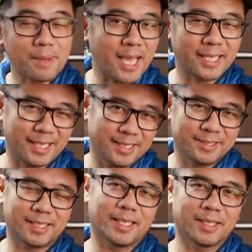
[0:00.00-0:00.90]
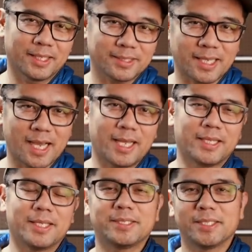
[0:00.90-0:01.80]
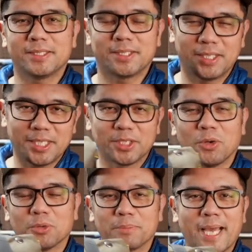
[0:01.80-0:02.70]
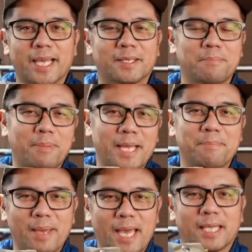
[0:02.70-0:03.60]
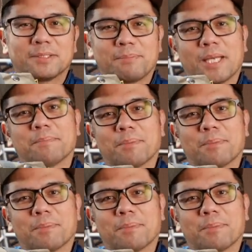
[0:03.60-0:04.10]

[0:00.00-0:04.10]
bag is this guy. This is the Goldback by Bags x